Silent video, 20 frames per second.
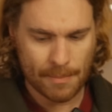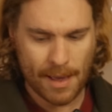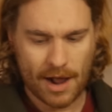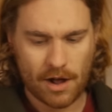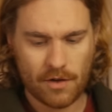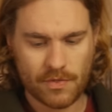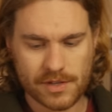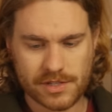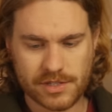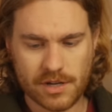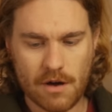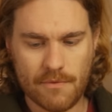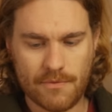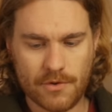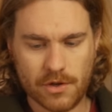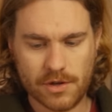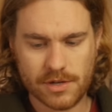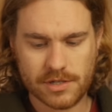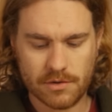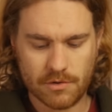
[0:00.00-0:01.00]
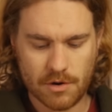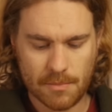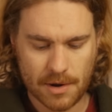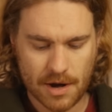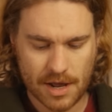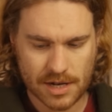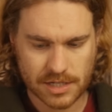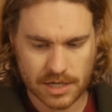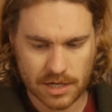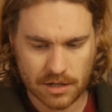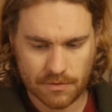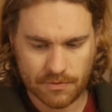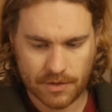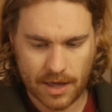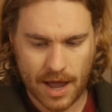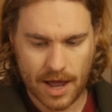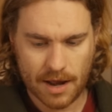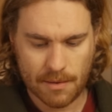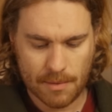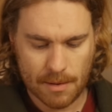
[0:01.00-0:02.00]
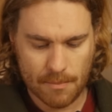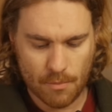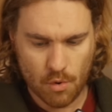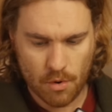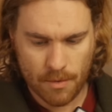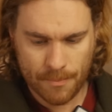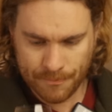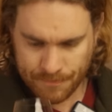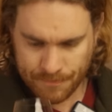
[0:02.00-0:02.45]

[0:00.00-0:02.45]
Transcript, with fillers: back on the selfie use. It would have been ideal if they had a bit more,